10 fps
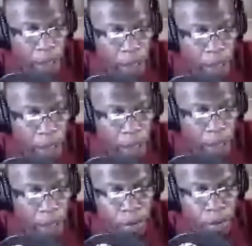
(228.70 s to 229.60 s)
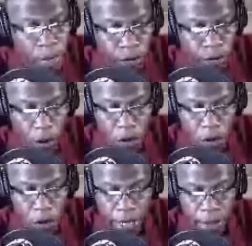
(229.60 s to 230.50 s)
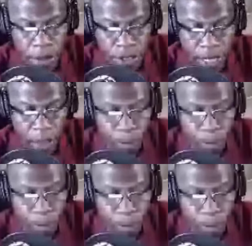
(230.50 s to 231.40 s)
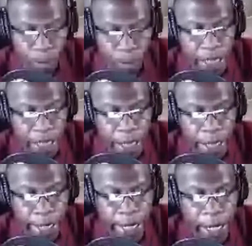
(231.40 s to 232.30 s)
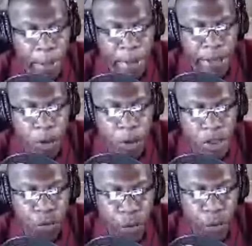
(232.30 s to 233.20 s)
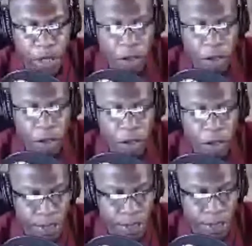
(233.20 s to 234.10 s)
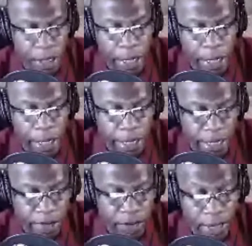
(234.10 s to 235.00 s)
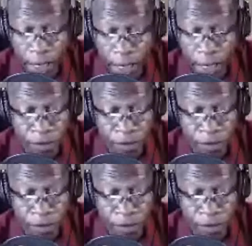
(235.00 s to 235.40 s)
Now, for those that celebrated the ticket, it meant there was a real chance, given the lack of